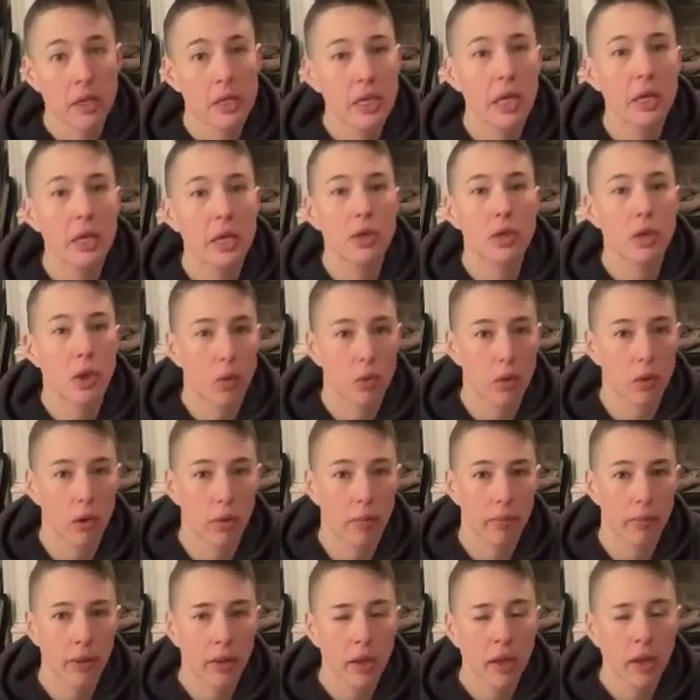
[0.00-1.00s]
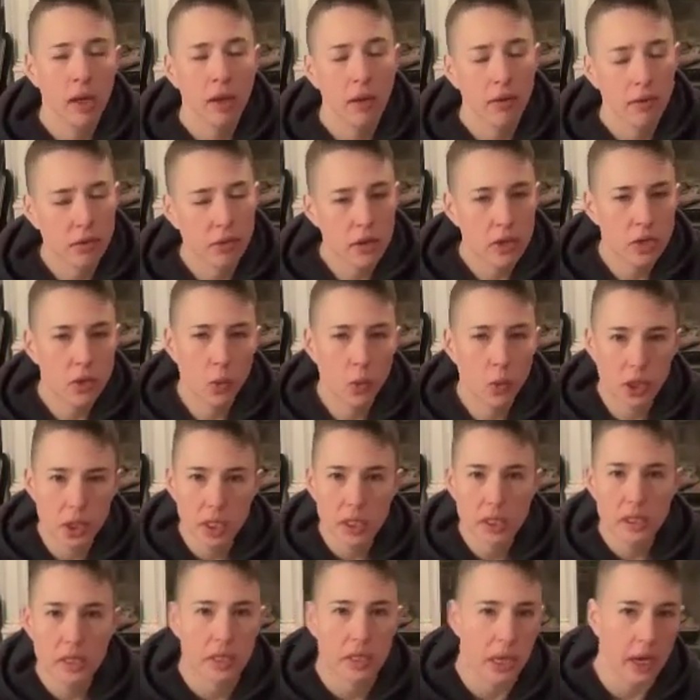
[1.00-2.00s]
10 total. If the
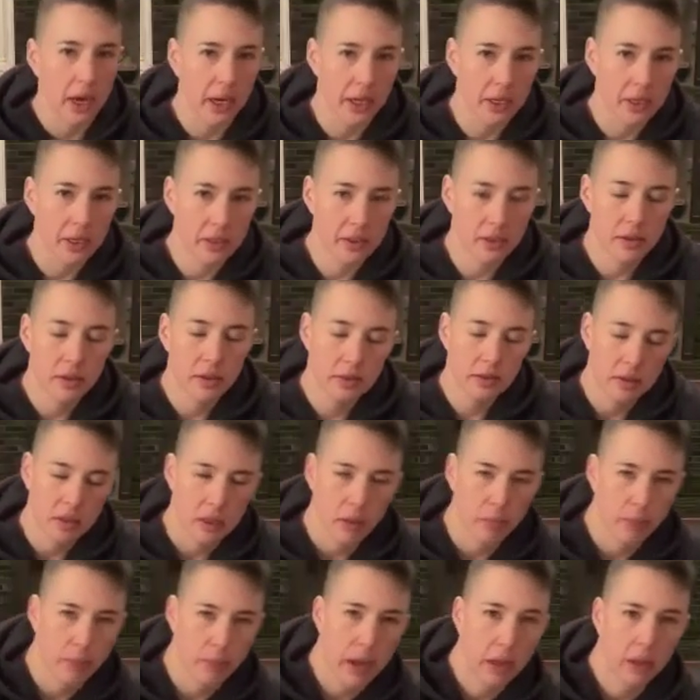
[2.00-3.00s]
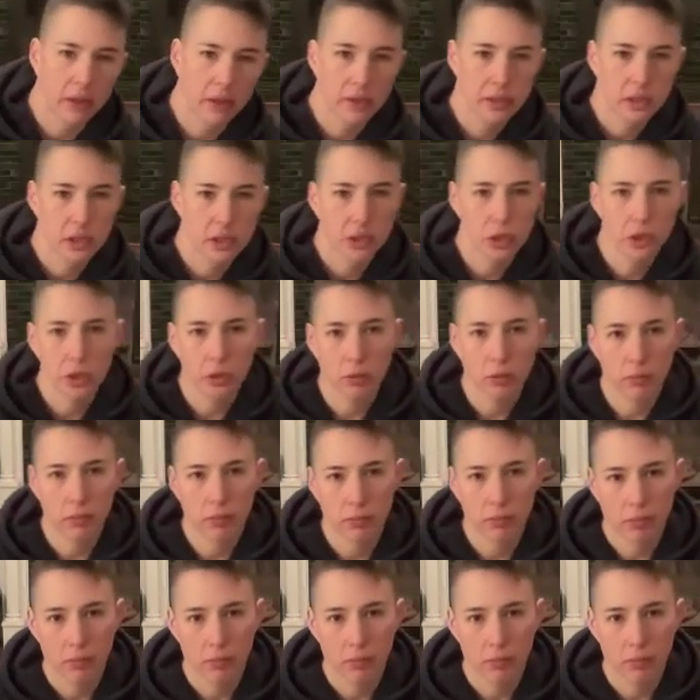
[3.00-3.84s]
switching sides is a balance issue,